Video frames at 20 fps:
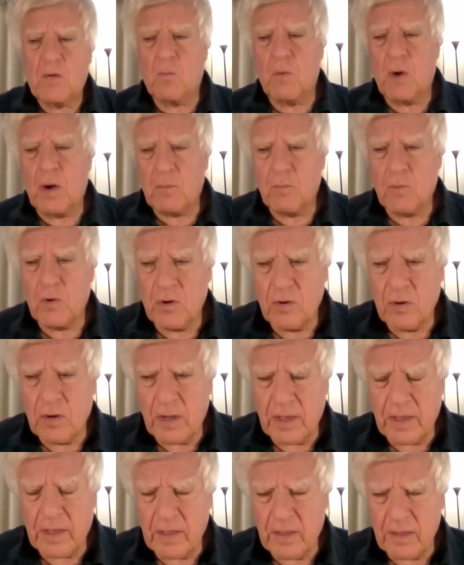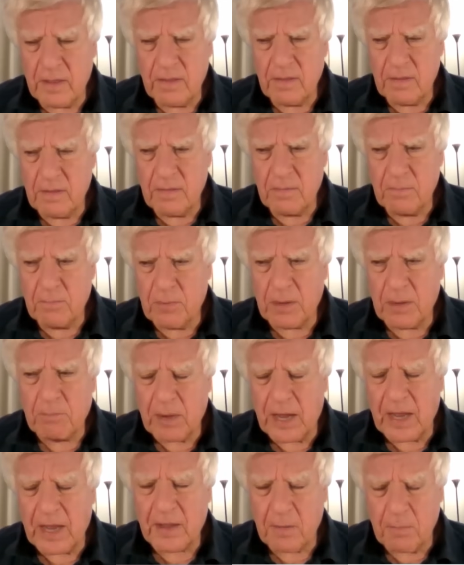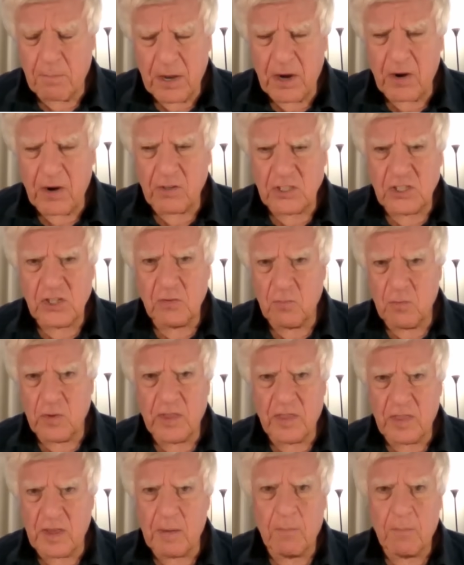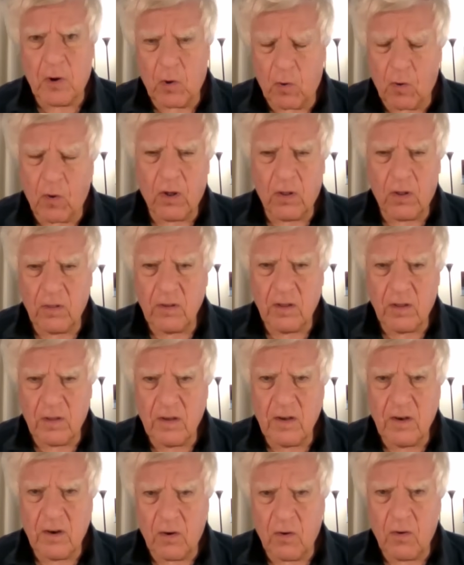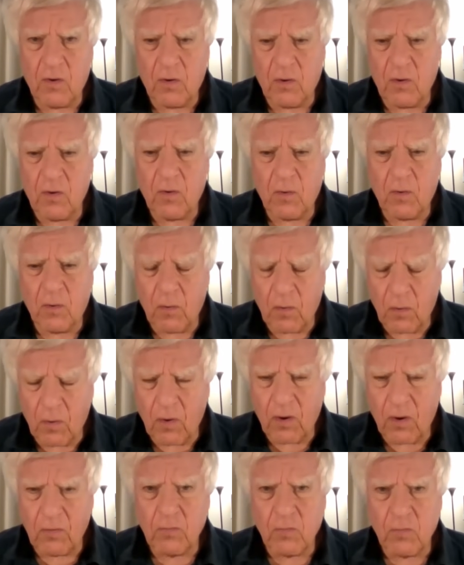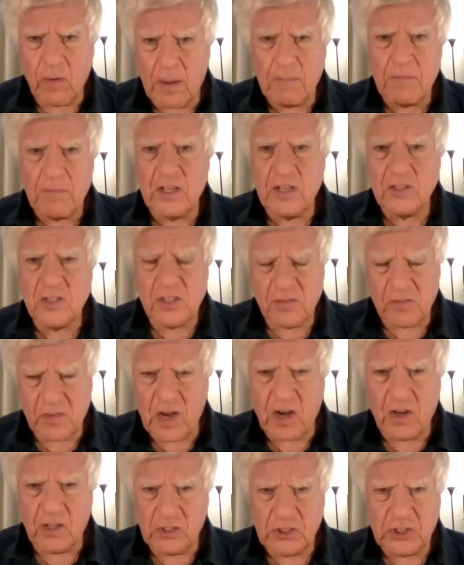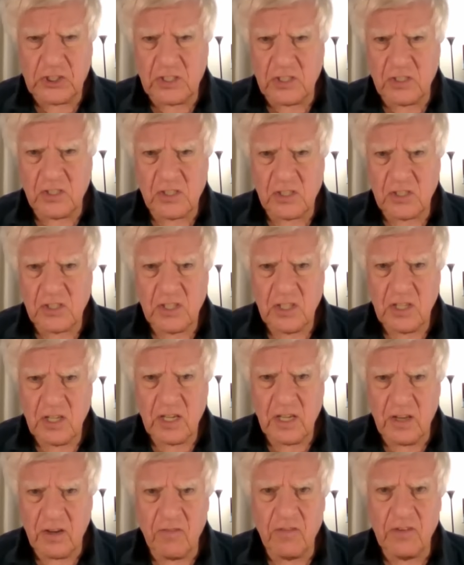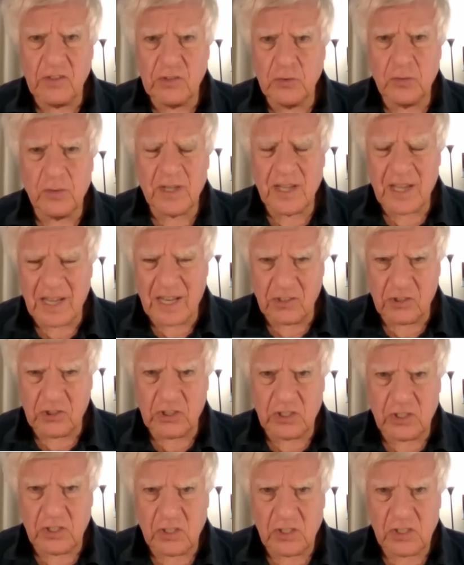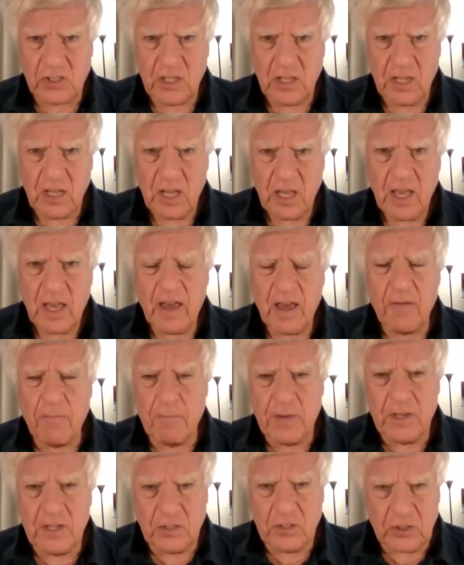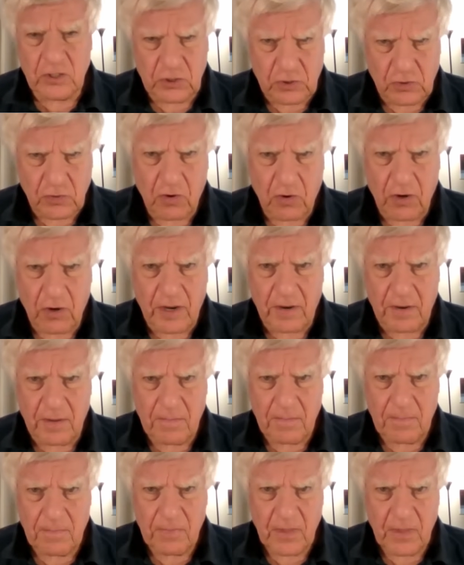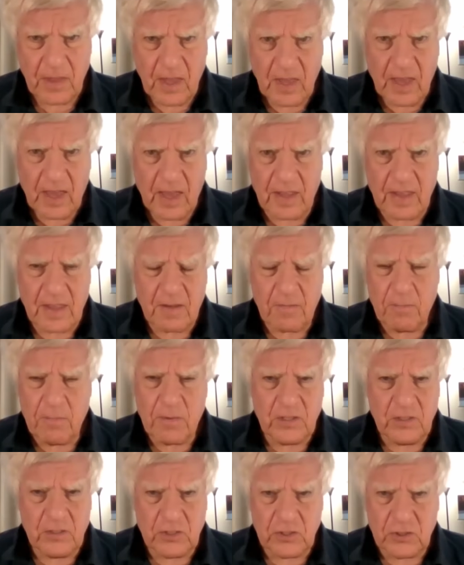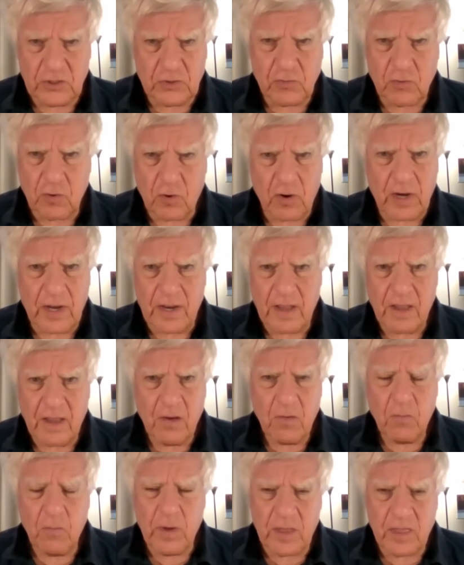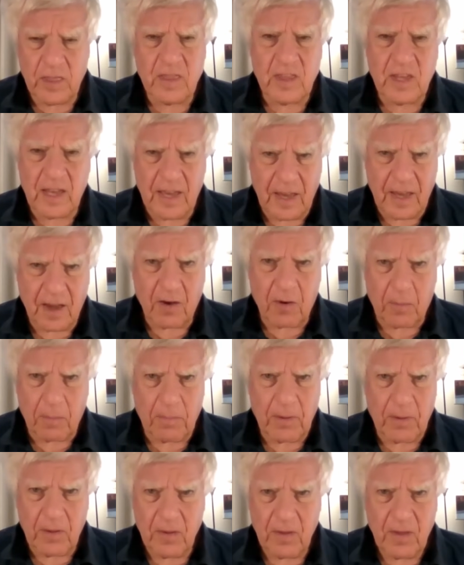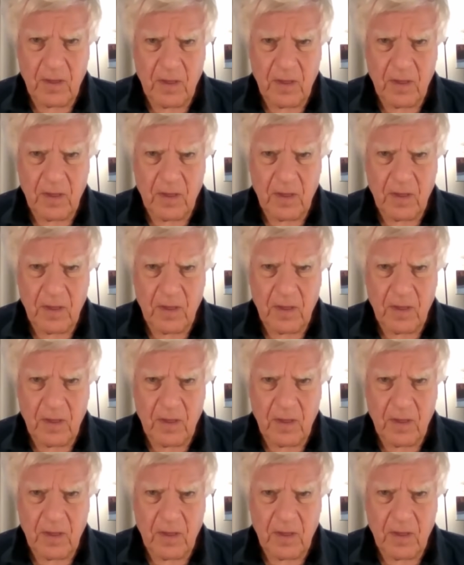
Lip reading: what we're but by comparison with them, all remnants of conscience, individual conscience, have been destroyed, and they've been destroyed with the help